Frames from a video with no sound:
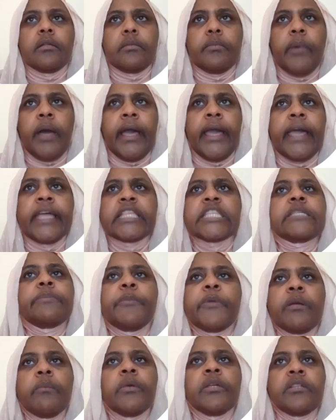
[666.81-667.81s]
its
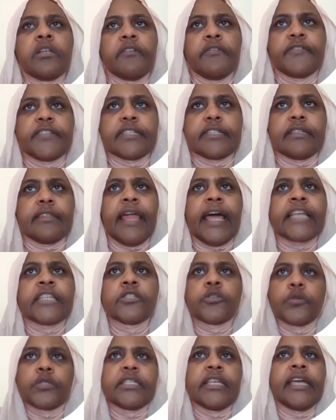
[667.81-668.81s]
primitives, that's
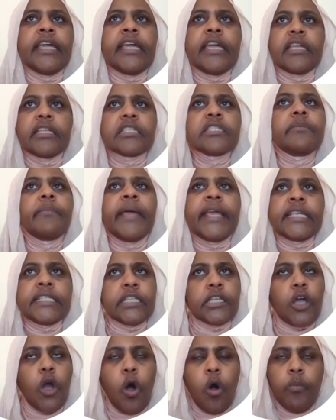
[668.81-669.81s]
to say its
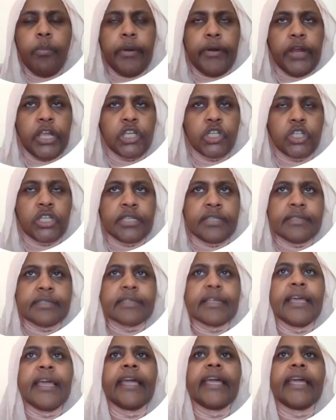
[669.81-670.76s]
basic operations.